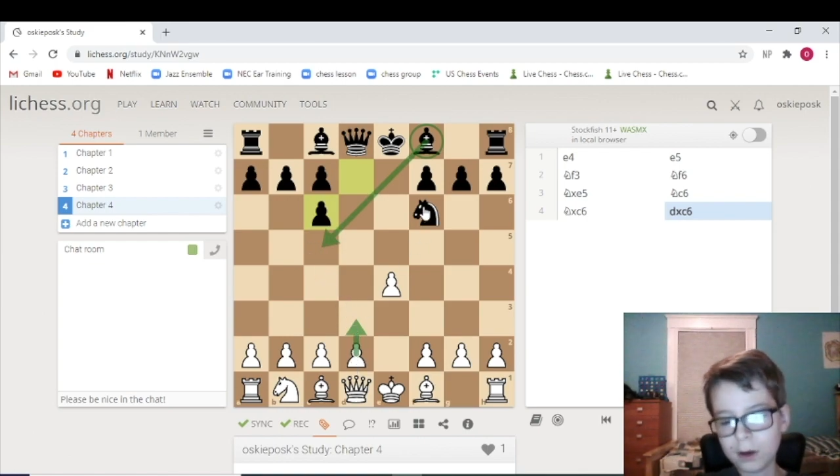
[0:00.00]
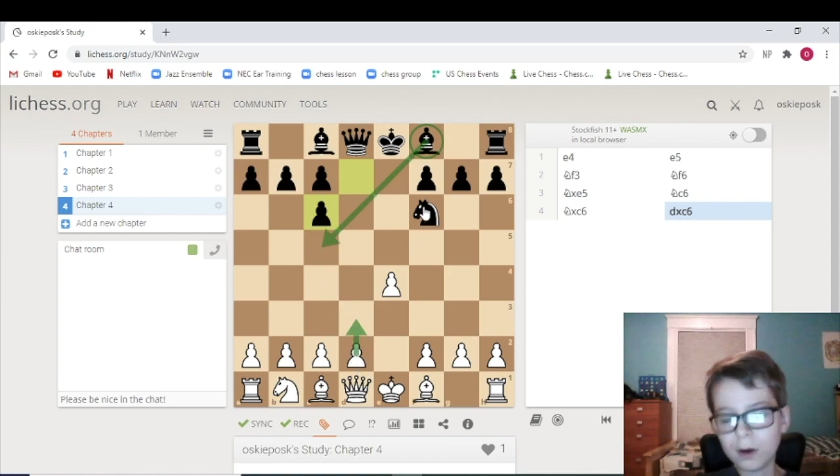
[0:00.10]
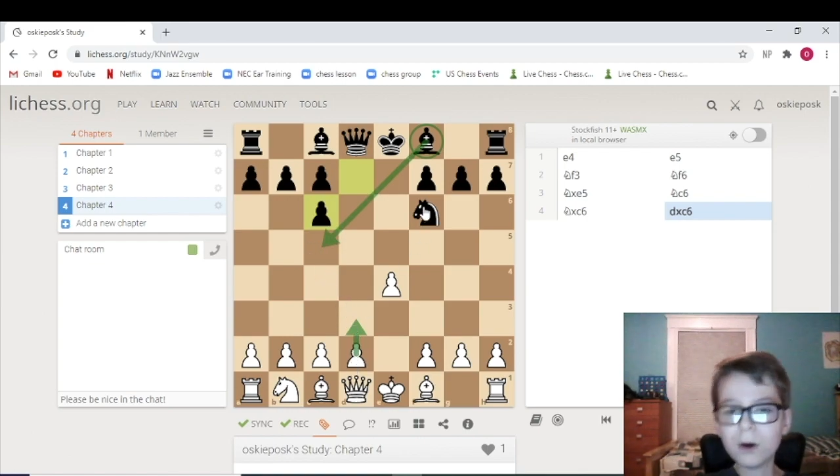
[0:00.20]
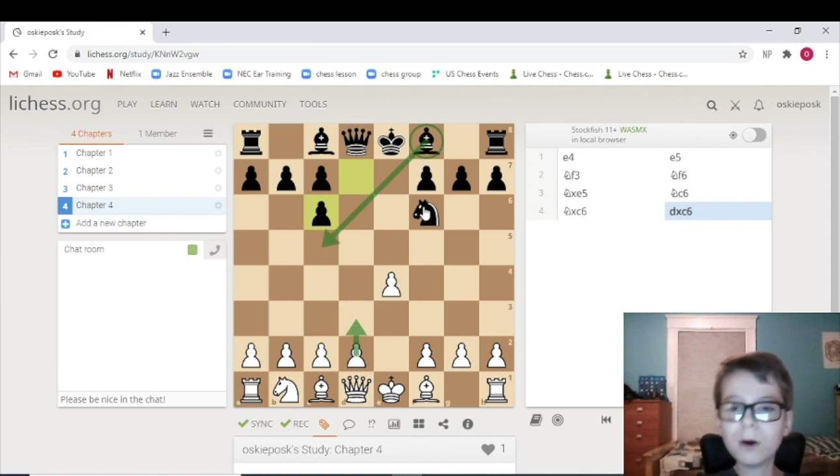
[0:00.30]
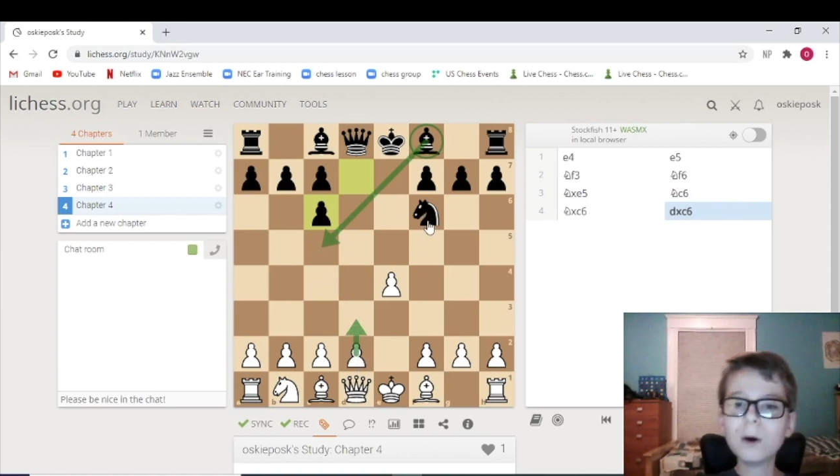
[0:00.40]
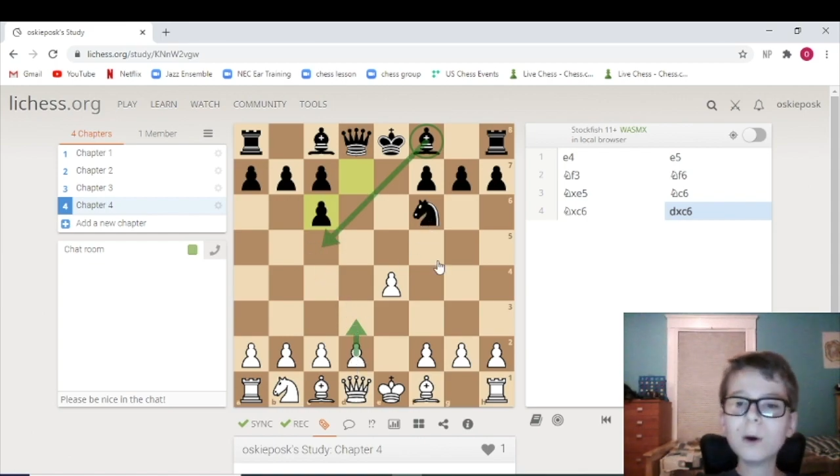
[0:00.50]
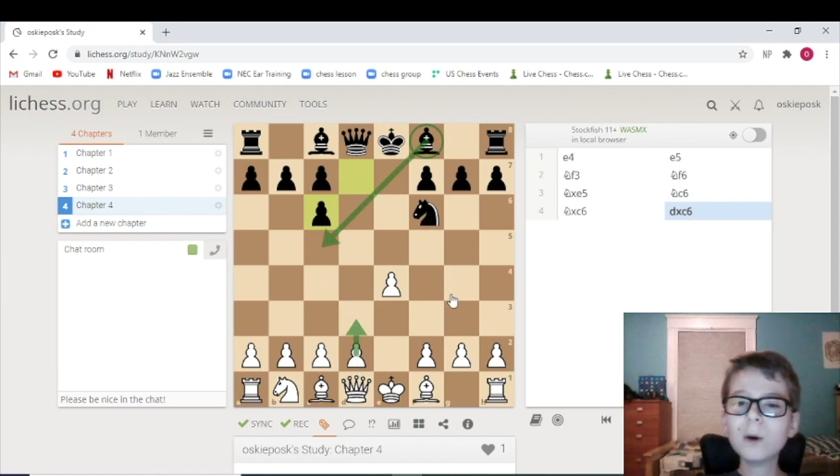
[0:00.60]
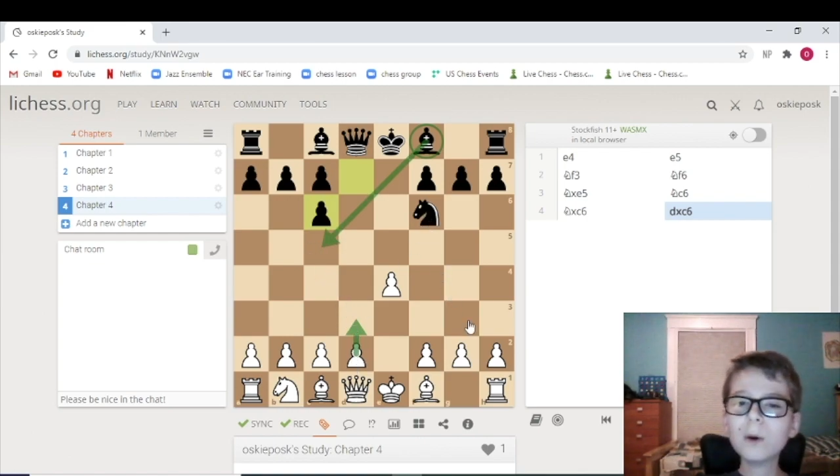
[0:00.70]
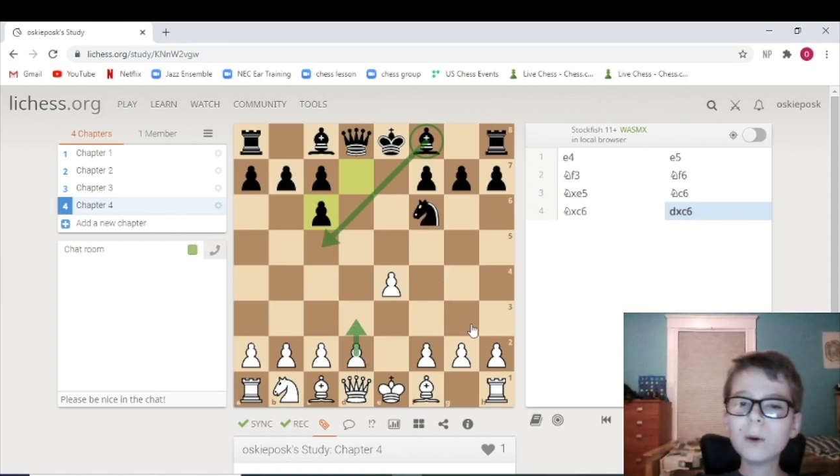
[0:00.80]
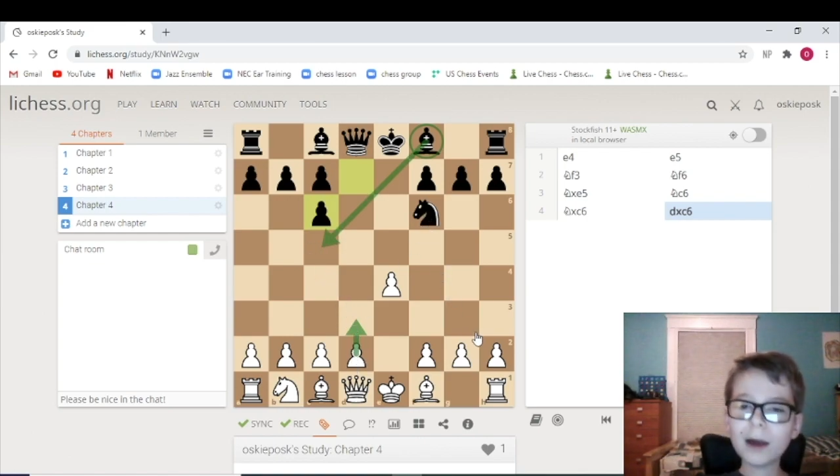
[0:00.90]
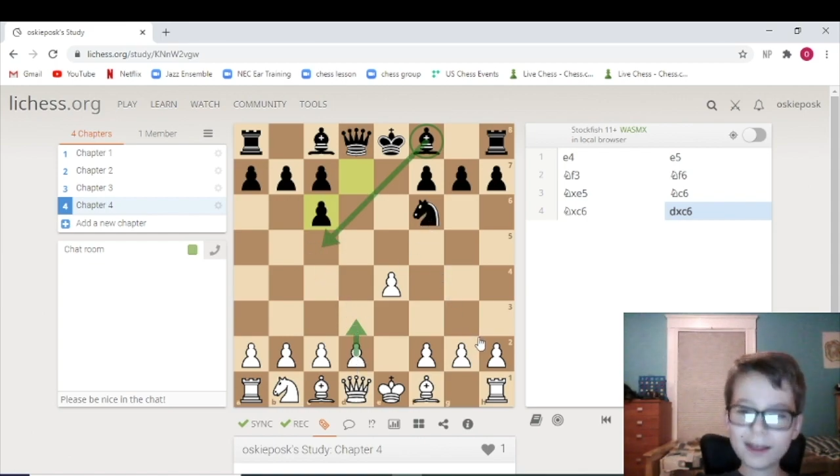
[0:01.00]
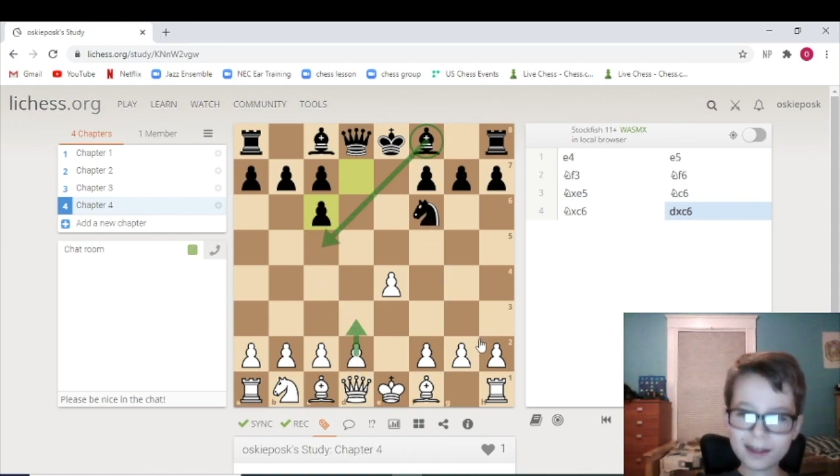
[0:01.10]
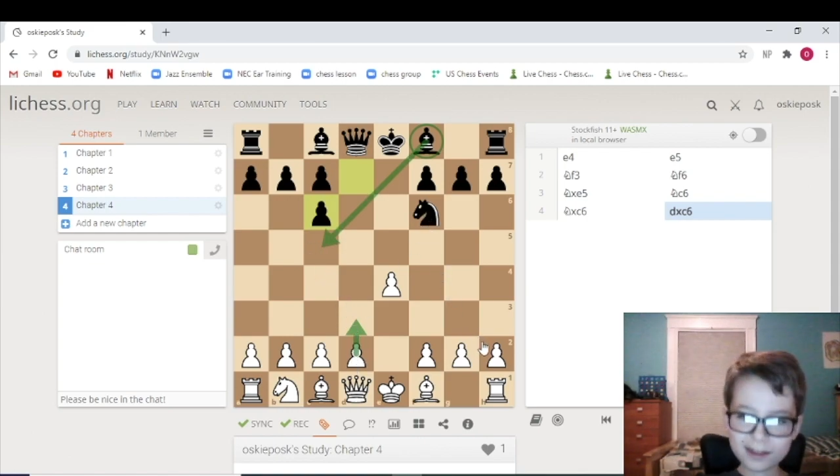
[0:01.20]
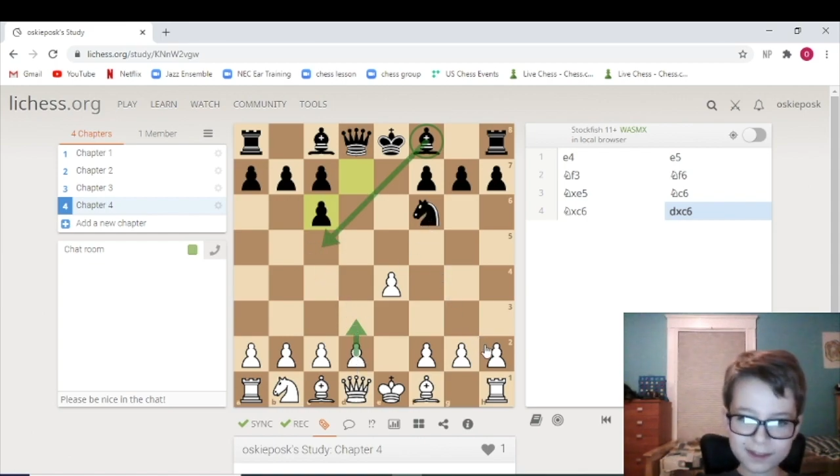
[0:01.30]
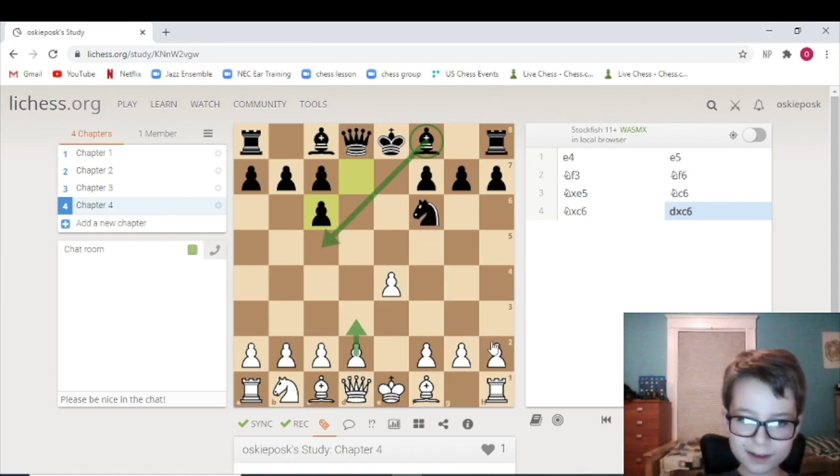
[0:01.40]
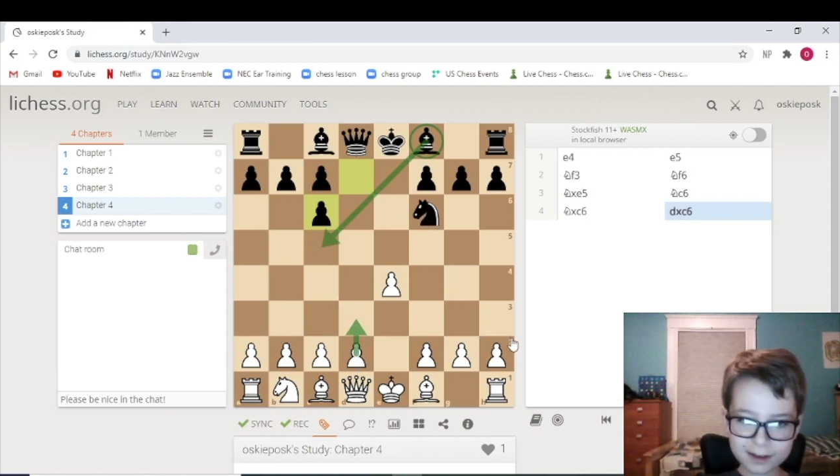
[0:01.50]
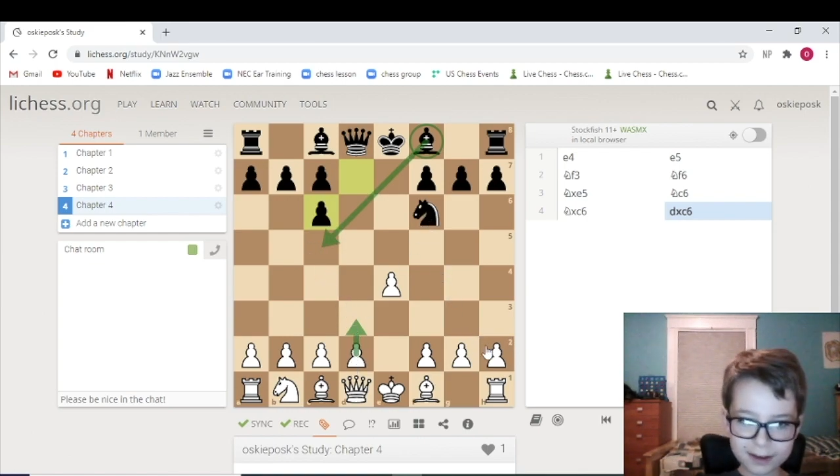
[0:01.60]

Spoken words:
oh, I think